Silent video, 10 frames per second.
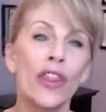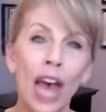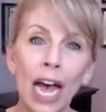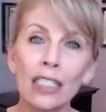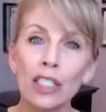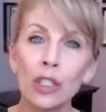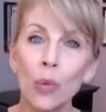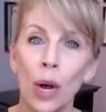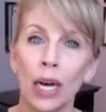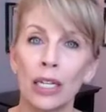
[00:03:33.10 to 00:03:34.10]
that's the
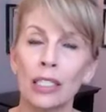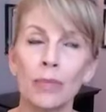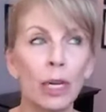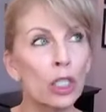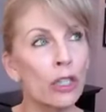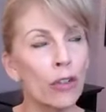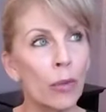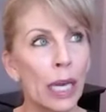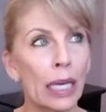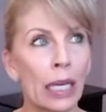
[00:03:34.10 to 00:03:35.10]
one, especially for
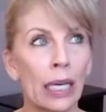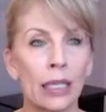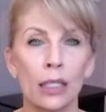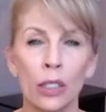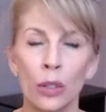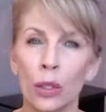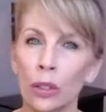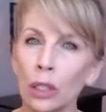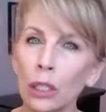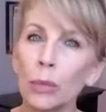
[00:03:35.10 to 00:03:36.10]
my kids who are a
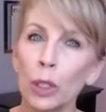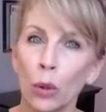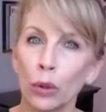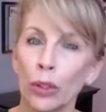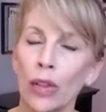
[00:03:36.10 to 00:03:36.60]
little bit older,